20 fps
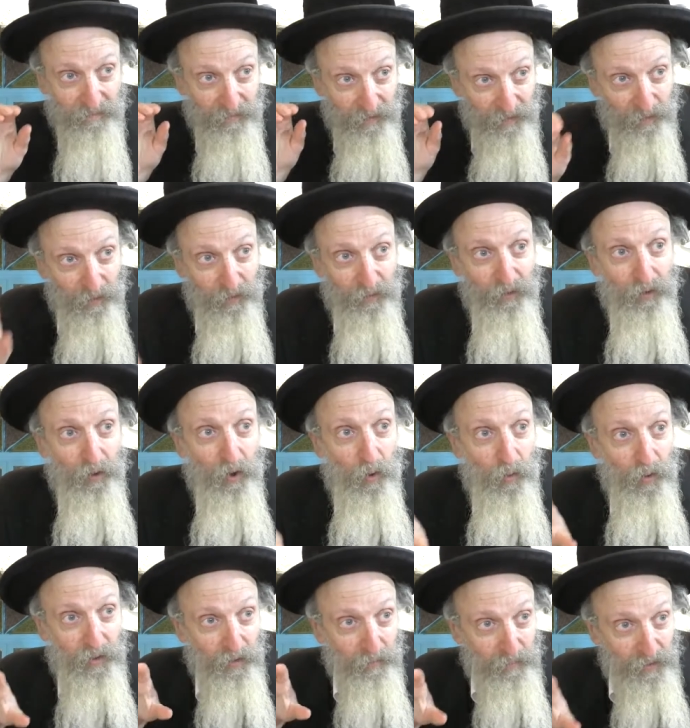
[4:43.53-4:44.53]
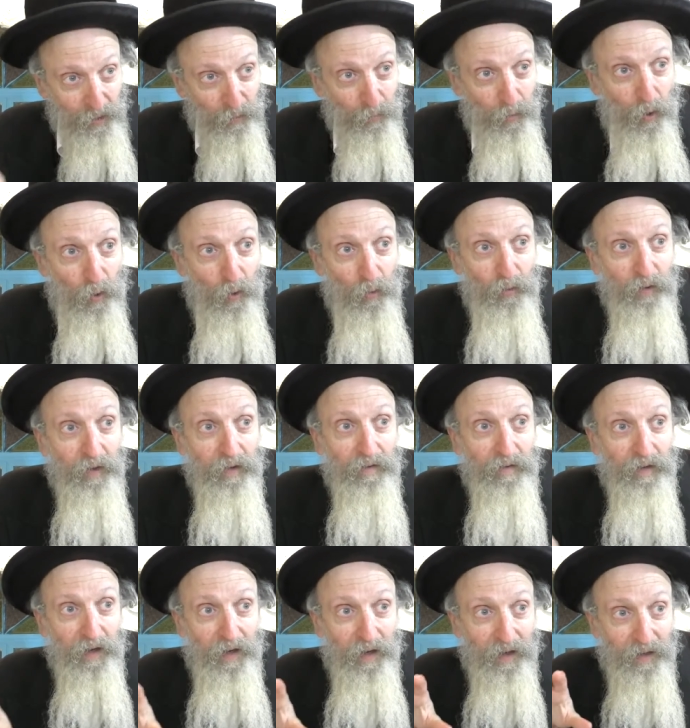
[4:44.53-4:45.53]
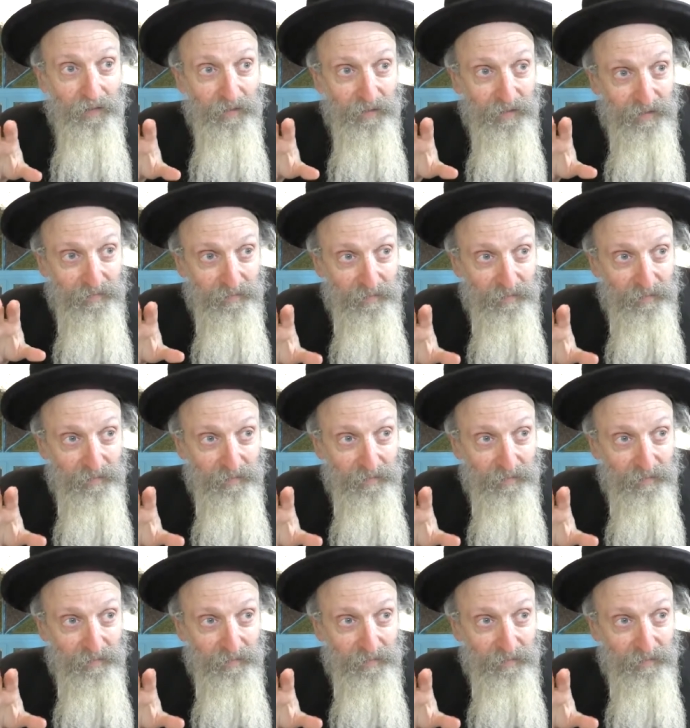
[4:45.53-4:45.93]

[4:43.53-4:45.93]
You know, you go in the middle road and